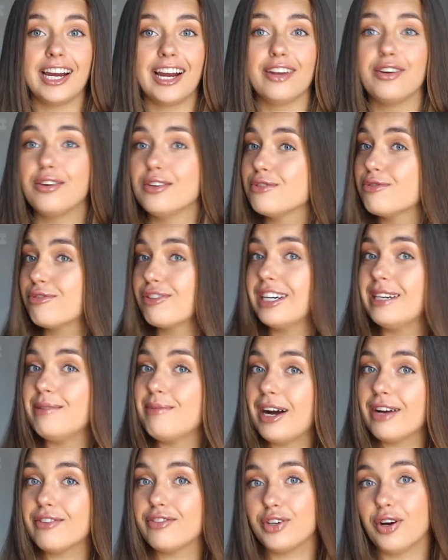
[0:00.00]
I know it's really
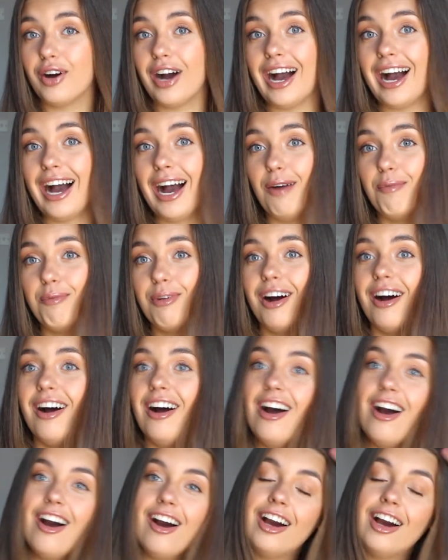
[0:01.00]
bad for your hair, but